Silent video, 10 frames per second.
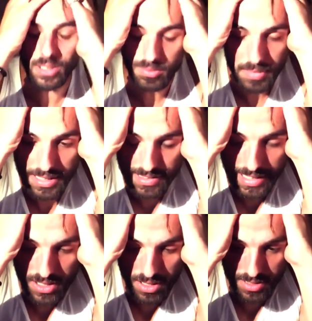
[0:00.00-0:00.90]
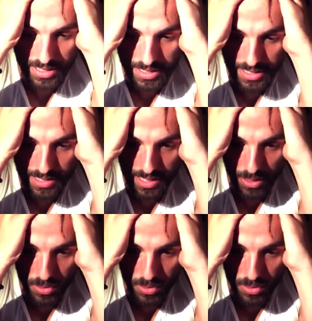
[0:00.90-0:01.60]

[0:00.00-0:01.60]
good meditation technique that I